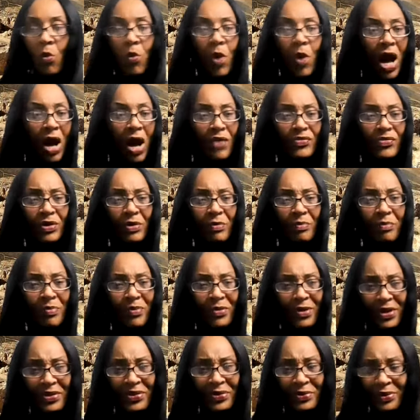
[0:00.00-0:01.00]
while the
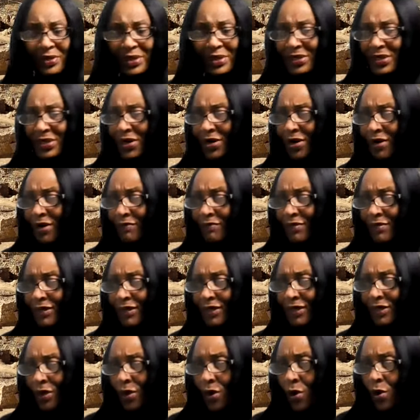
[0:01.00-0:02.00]
brethren of
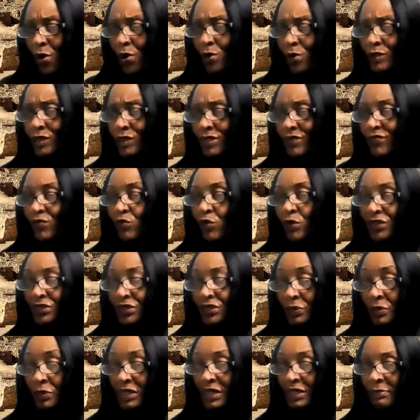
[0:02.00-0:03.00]
Jehoshaphat were
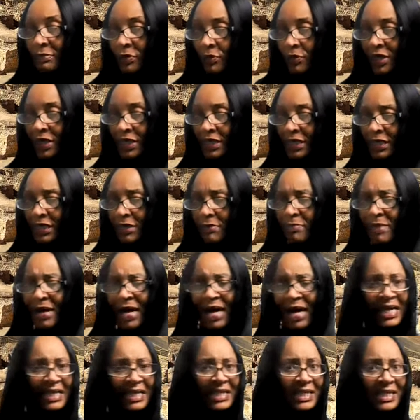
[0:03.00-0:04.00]
deliberating
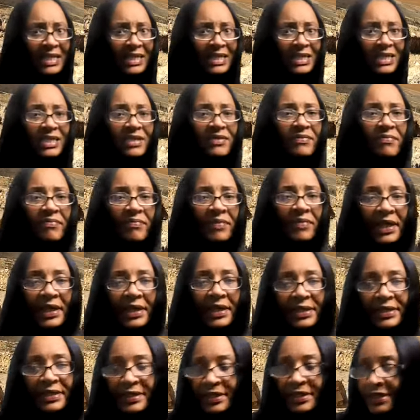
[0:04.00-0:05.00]
upon his fate,